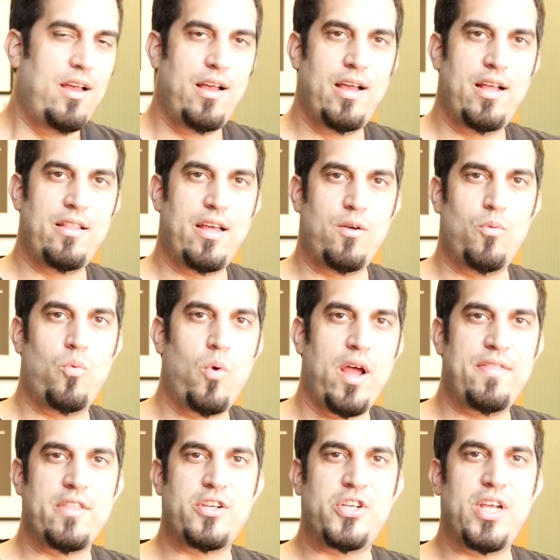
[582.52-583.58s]
And then
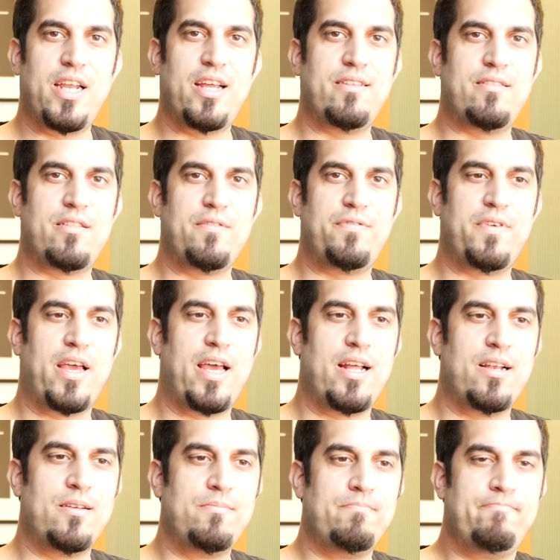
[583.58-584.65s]
when the shit hits the
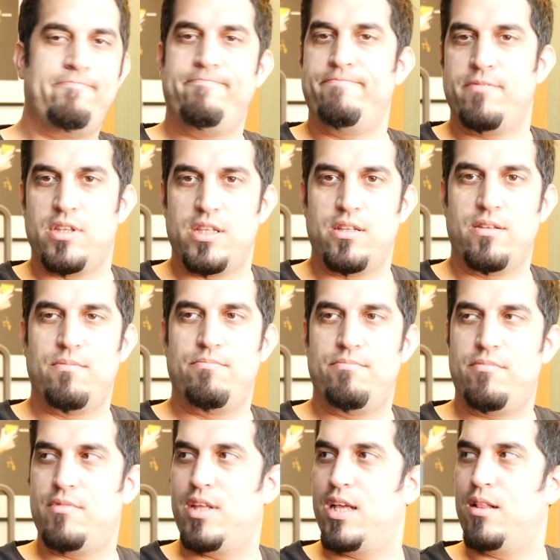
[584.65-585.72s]
fan,
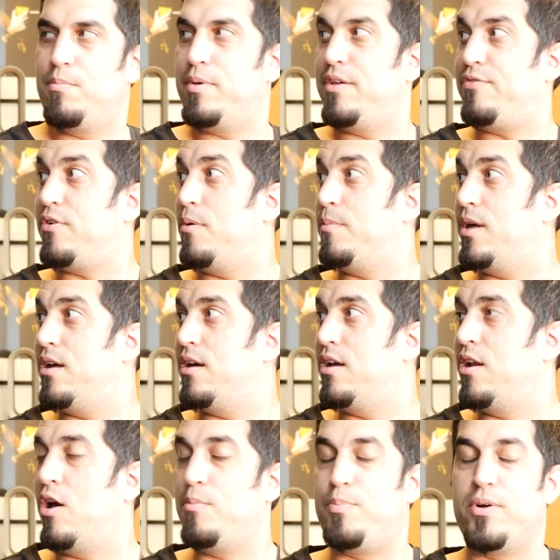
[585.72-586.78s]
it'll be from
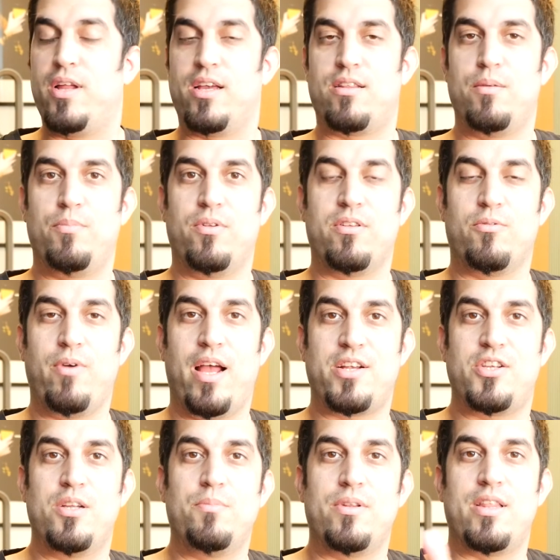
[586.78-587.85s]
an unpredictable
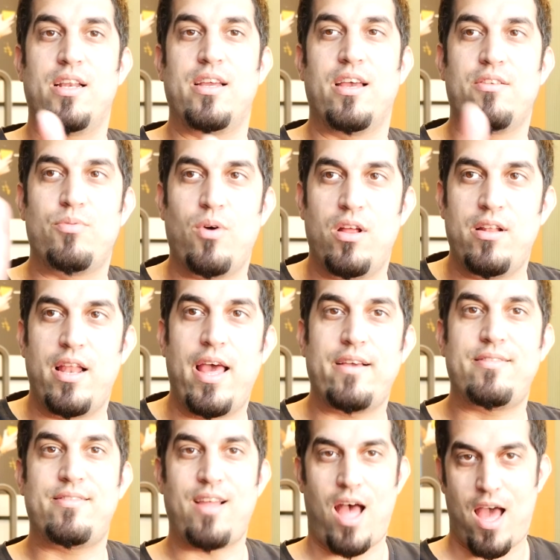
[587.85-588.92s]
direction, but then guess what?
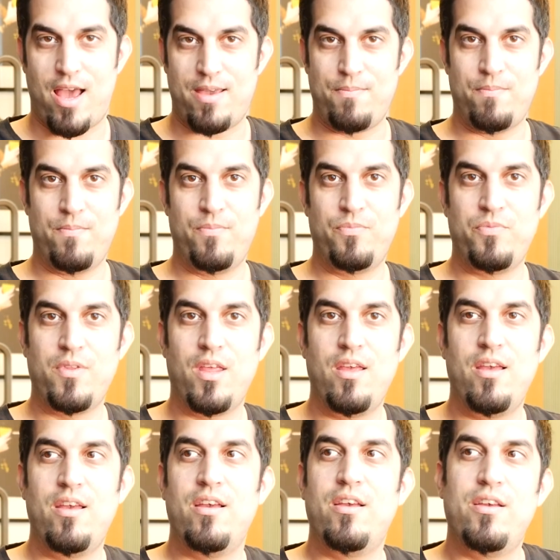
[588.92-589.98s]
Next time,
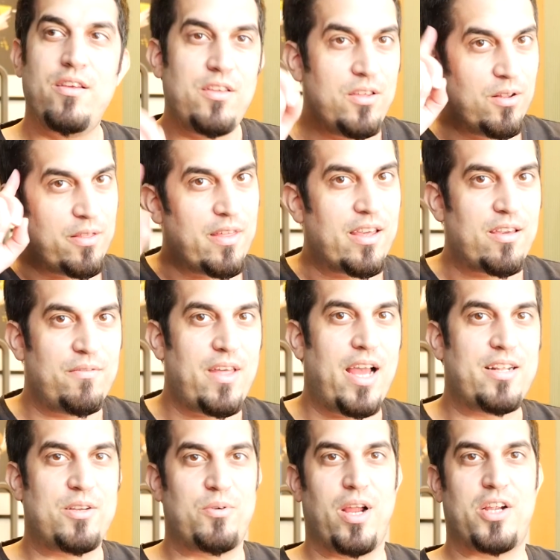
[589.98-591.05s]
you'll think of
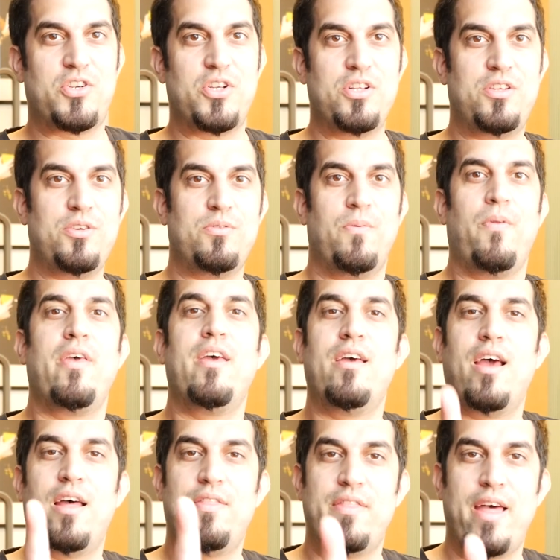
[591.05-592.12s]
that direction too.
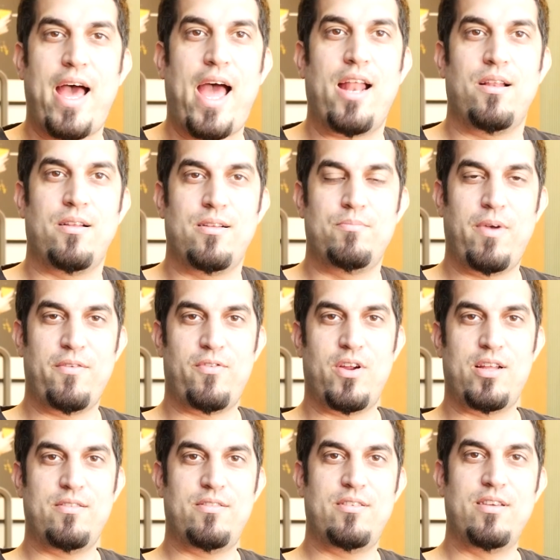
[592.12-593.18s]
And that, my
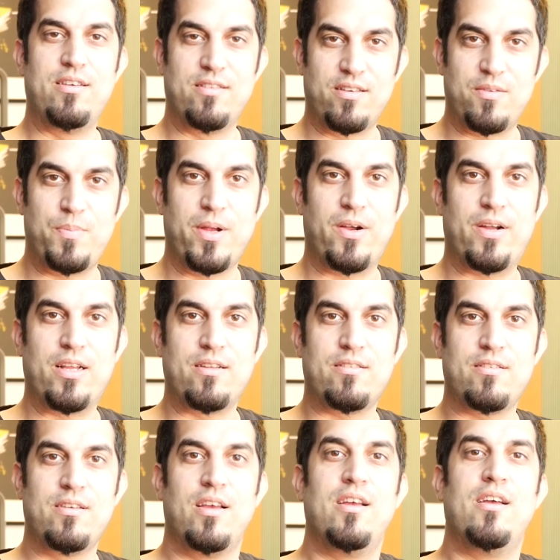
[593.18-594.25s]
friends, is
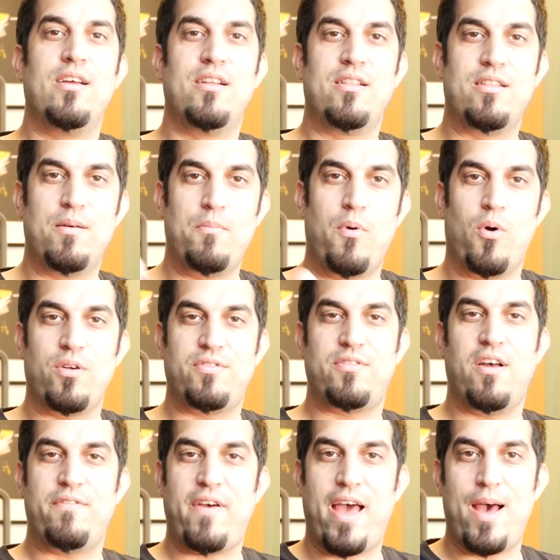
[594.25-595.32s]
experience. The more
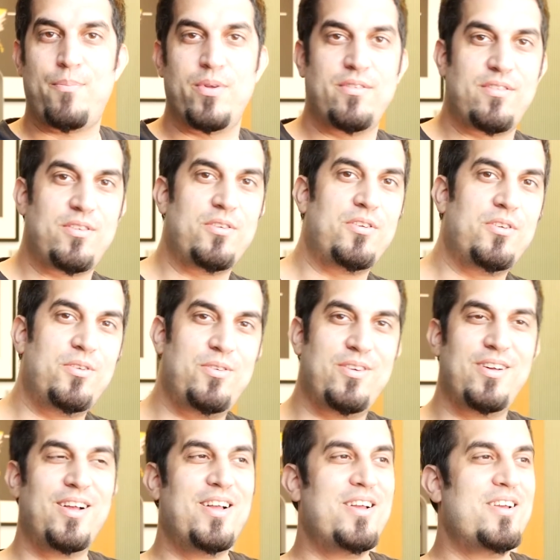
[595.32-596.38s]
stuff happens to you,
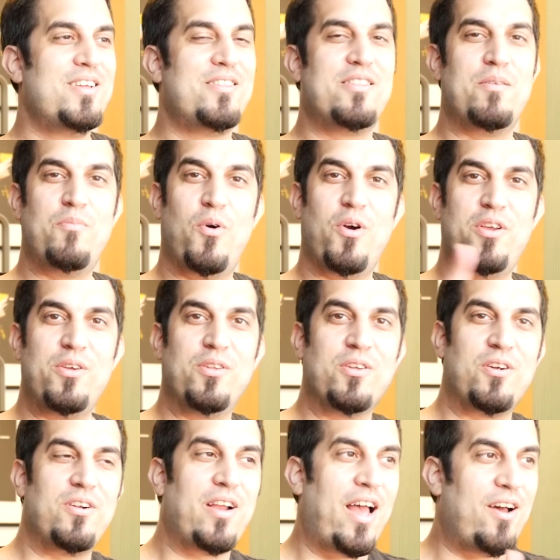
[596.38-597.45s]
the more you
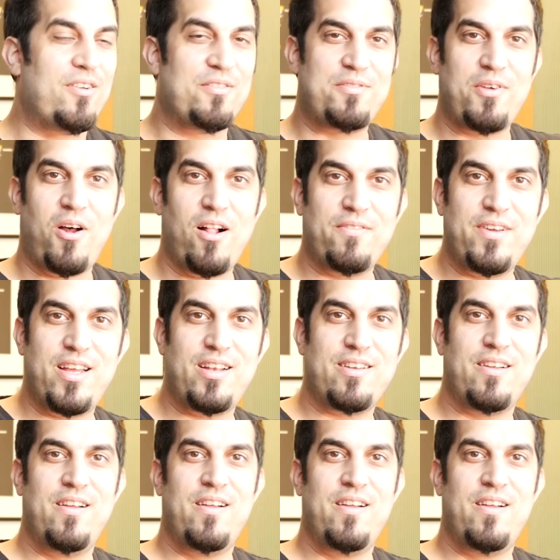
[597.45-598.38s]
learn how to solve it,